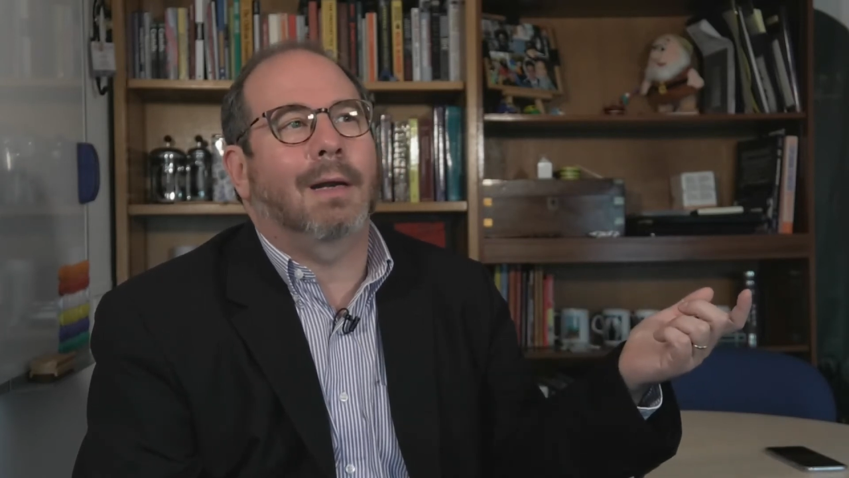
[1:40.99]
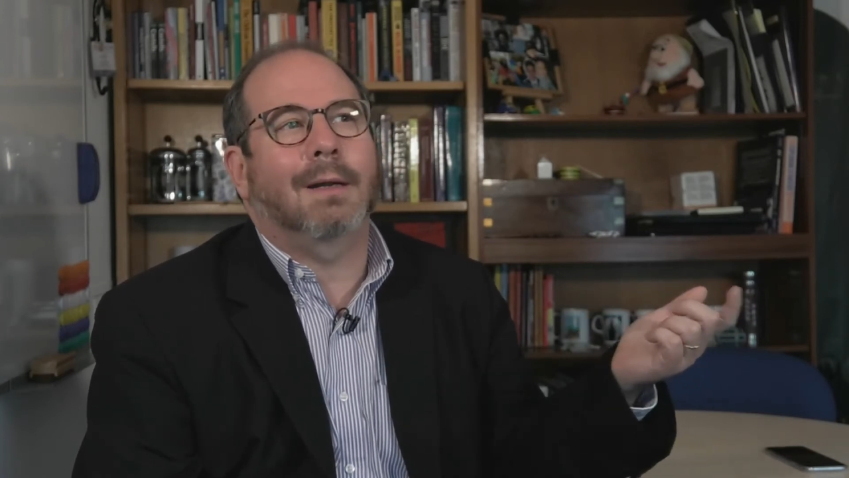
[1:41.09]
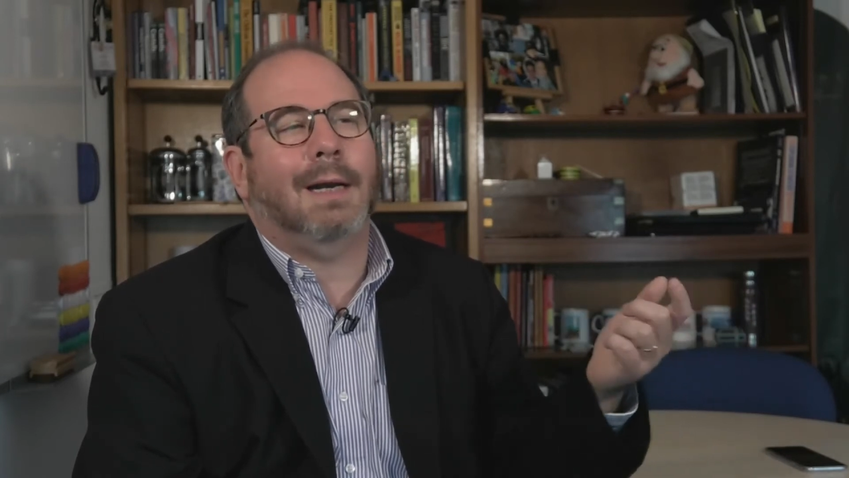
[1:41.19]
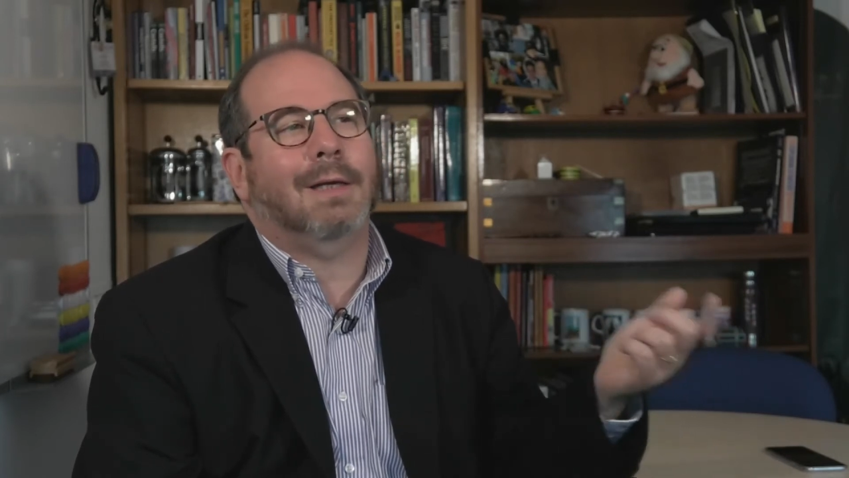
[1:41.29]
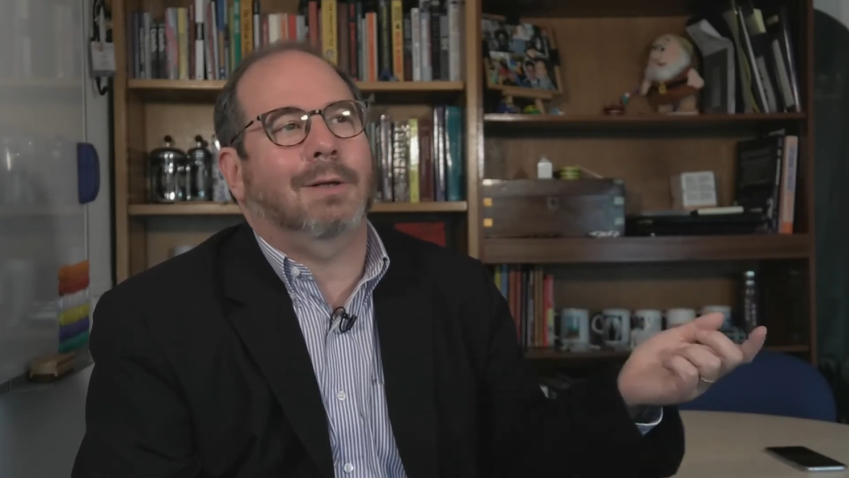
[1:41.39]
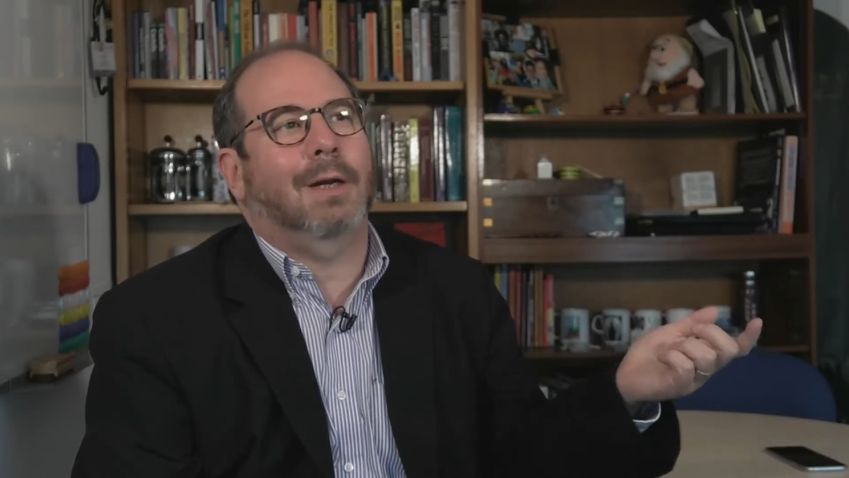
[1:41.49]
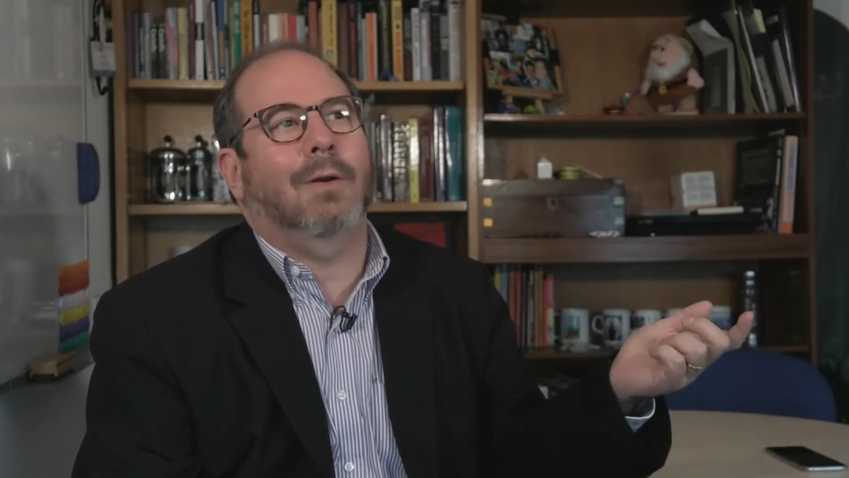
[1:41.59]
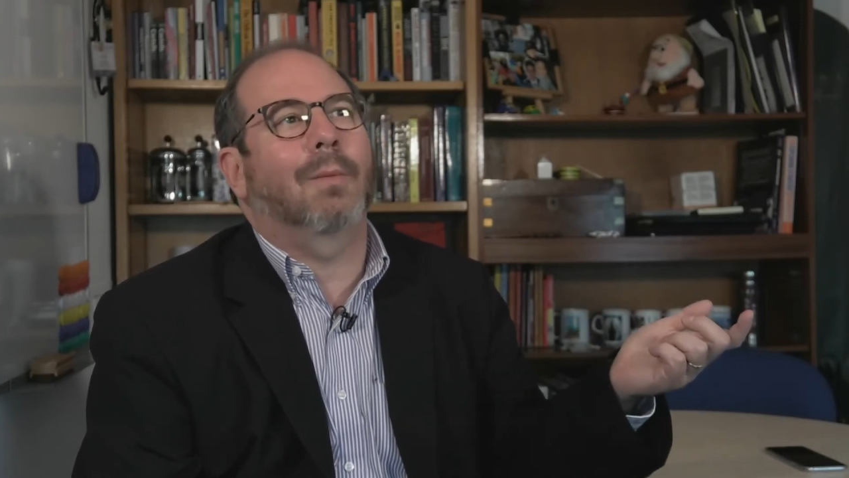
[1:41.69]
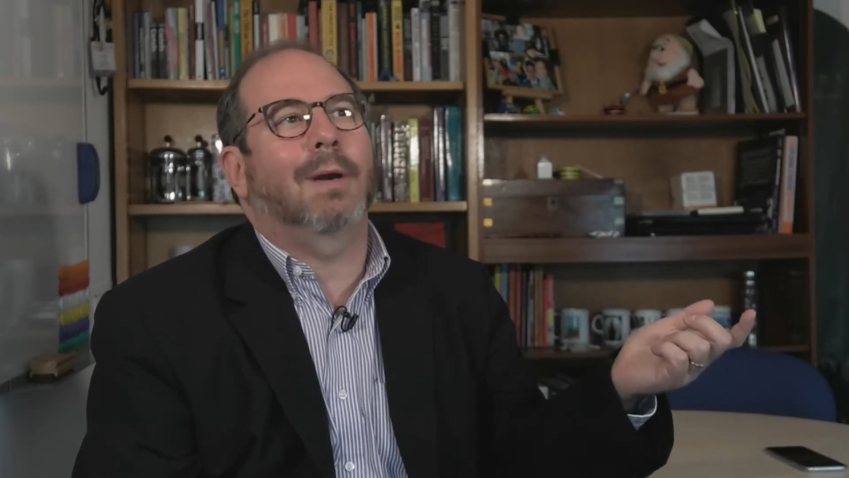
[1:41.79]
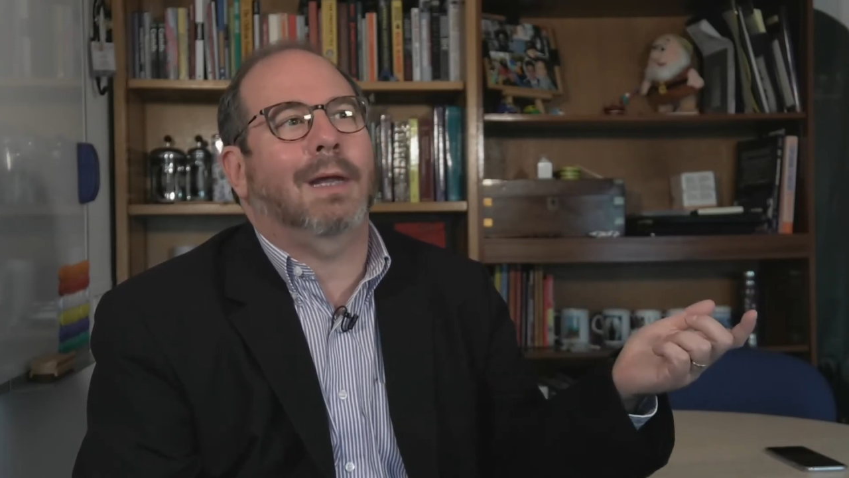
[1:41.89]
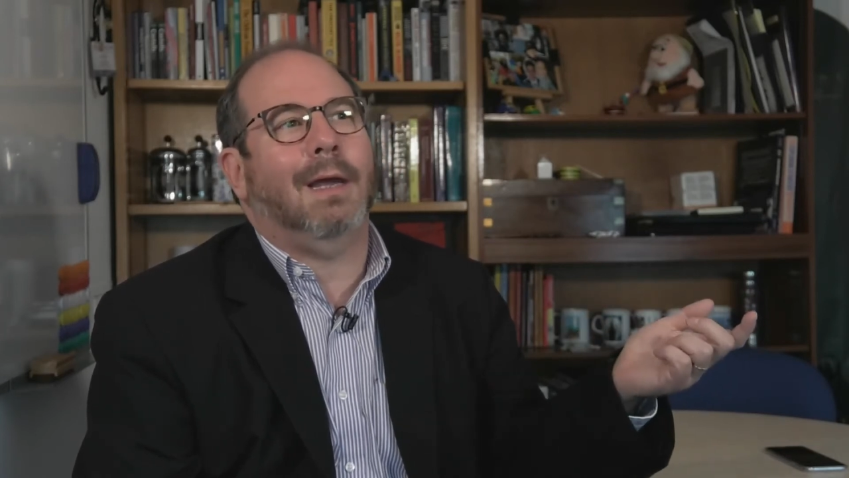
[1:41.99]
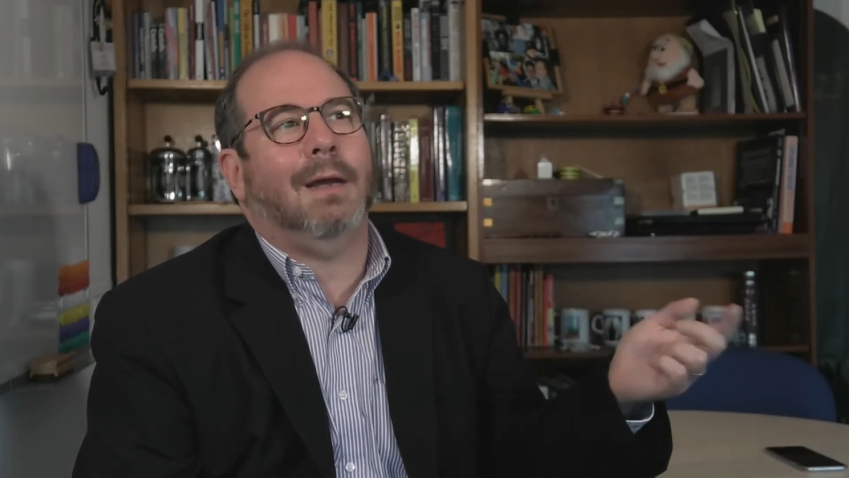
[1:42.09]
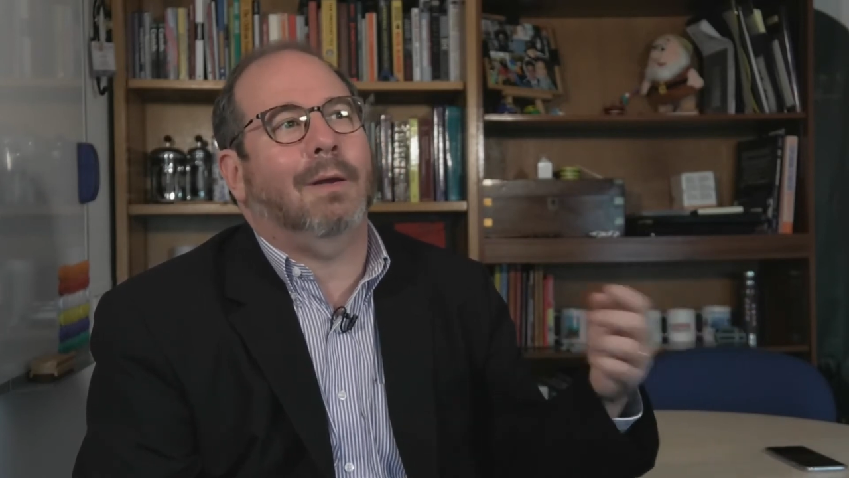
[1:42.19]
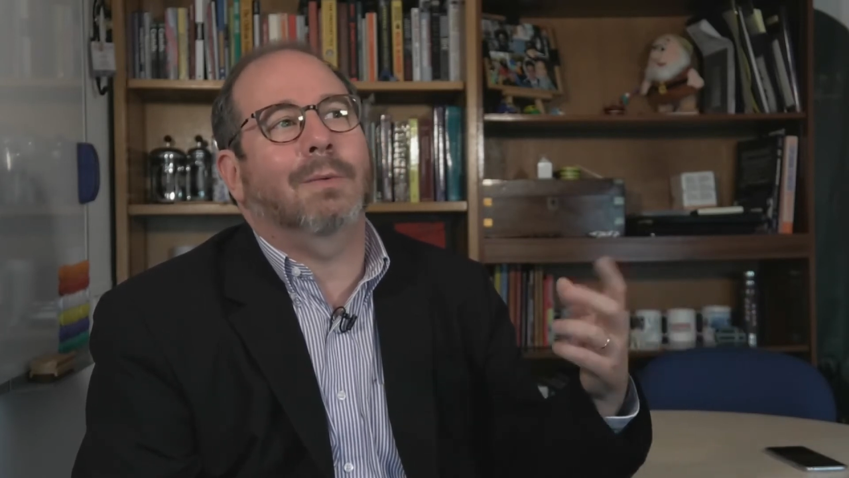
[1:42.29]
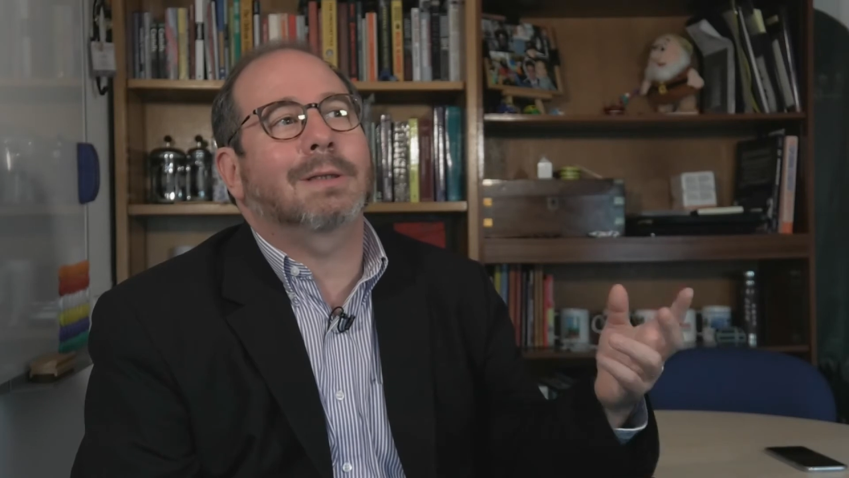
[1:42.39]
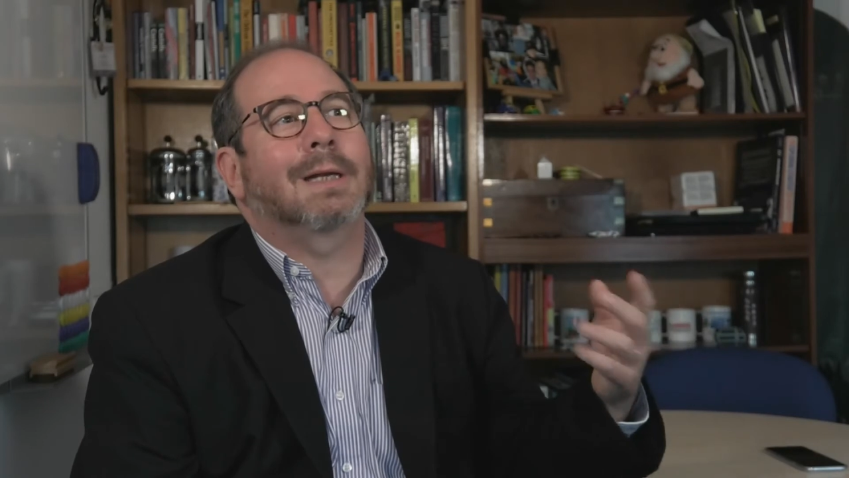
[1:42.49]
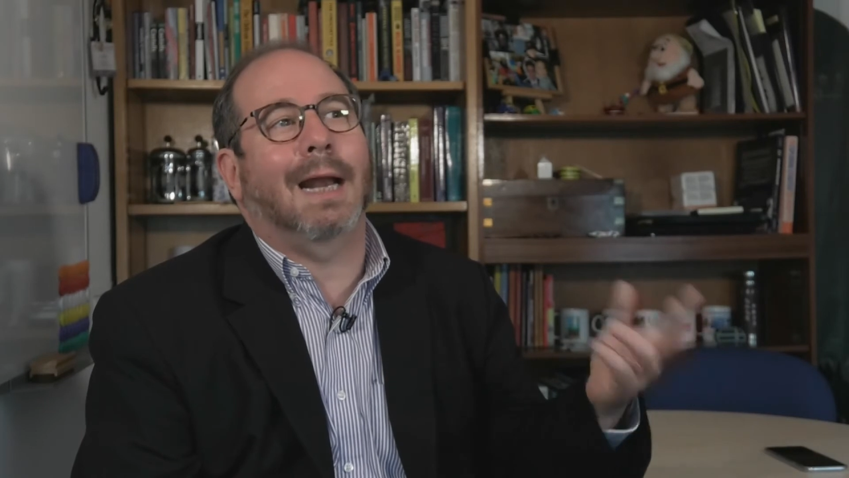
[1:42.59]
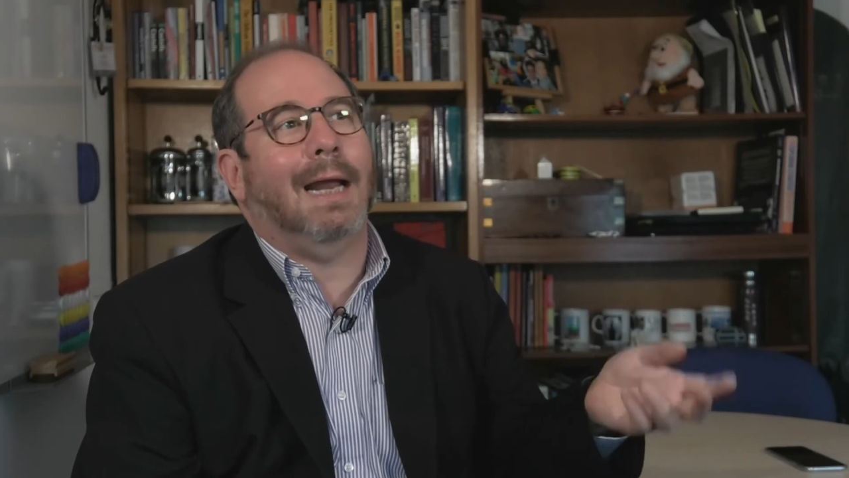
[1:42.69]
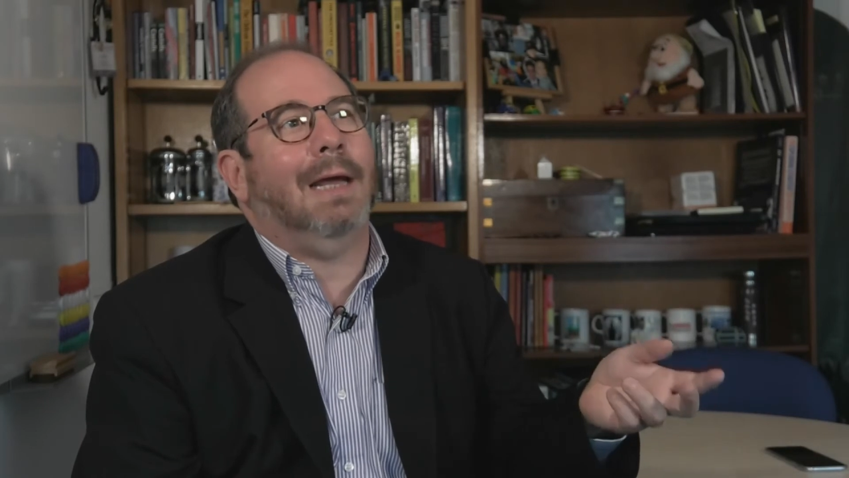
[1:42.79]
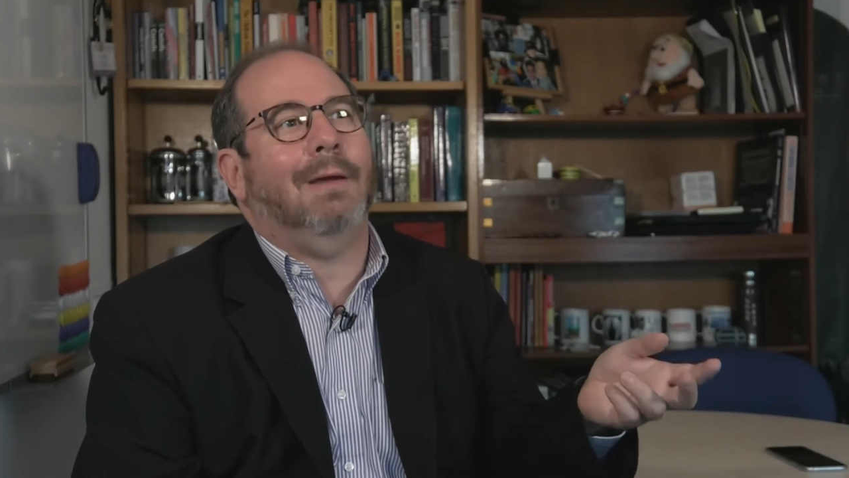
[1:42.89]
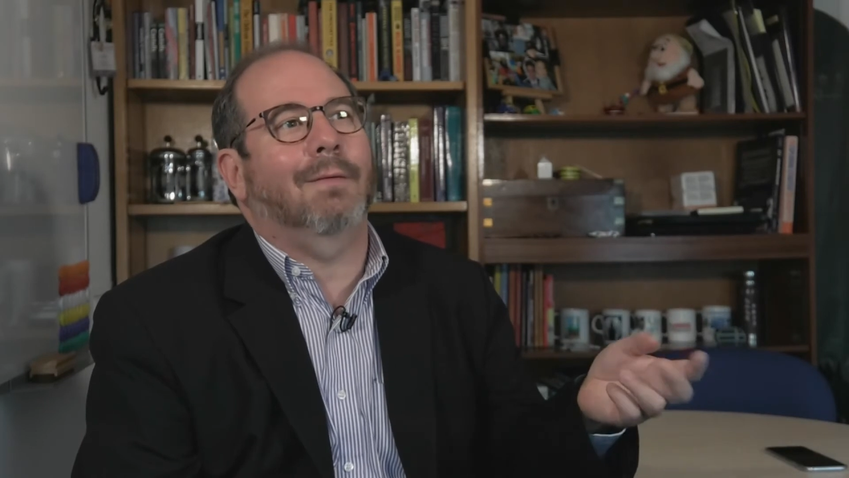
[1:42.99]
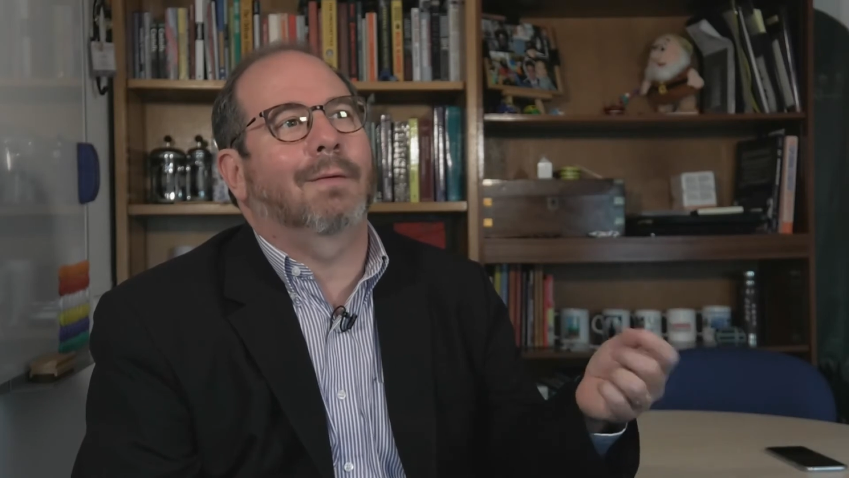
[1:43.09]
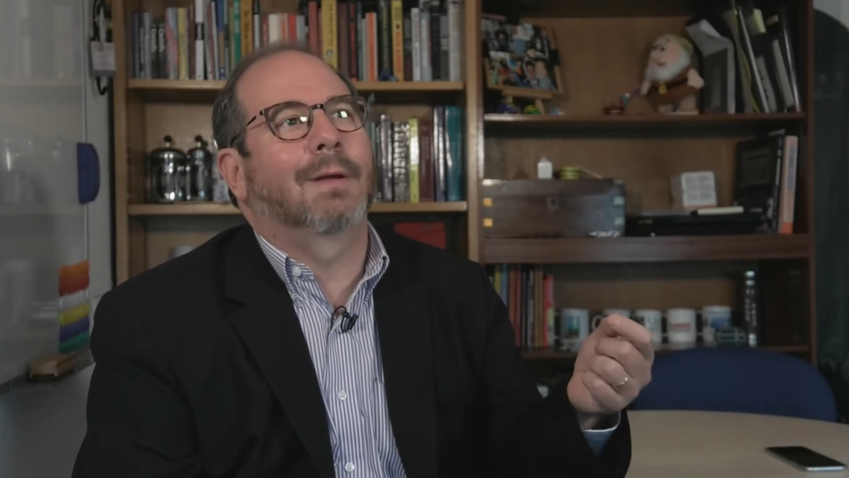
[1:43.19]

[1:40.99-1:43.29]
and that actually nobody cared. It wasn't alive.